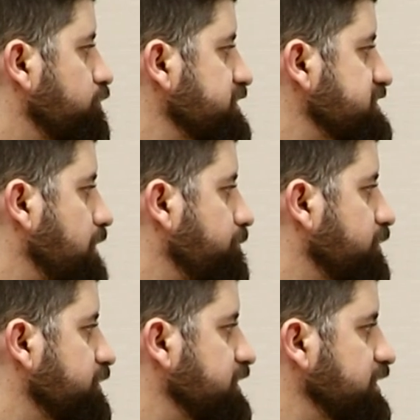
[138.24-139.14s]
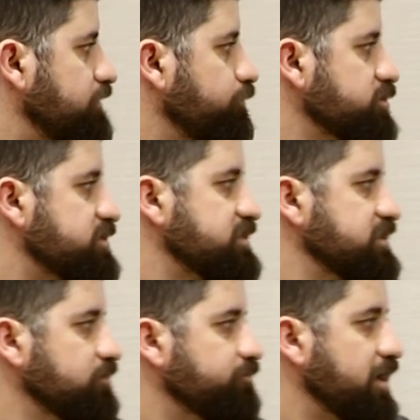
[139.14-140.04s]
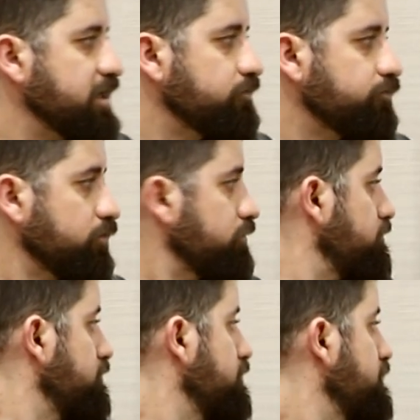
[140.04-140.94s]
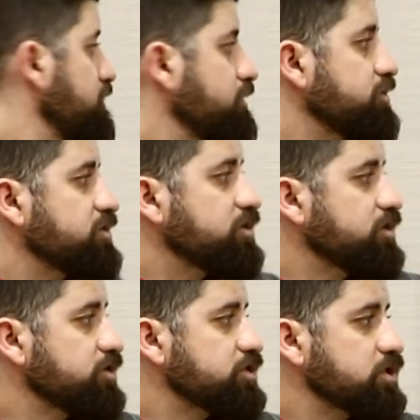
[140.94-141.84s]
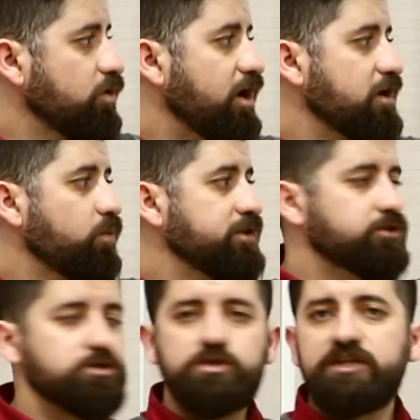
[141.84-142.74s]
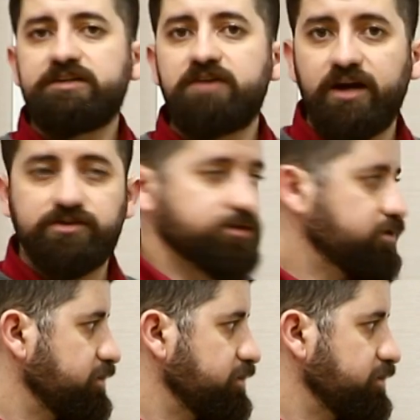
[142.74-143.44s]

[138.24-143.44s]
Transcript: For example, it was still painful, uh, so I went to see the doctor.